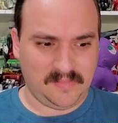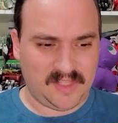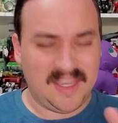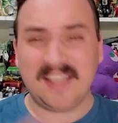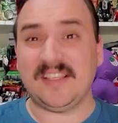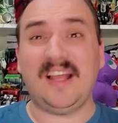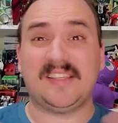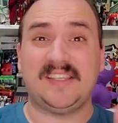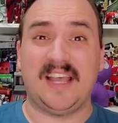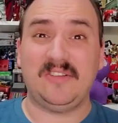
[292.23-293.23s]
It has a lot
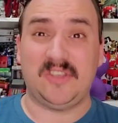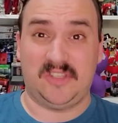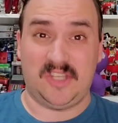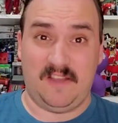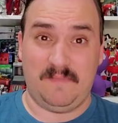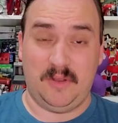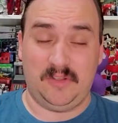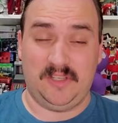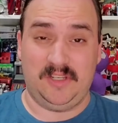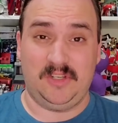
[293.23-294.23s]
of sounds and stuff
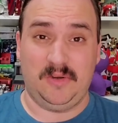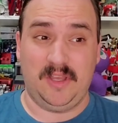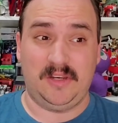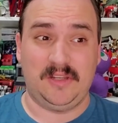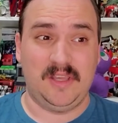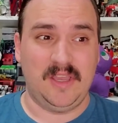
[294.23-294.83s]
built into it.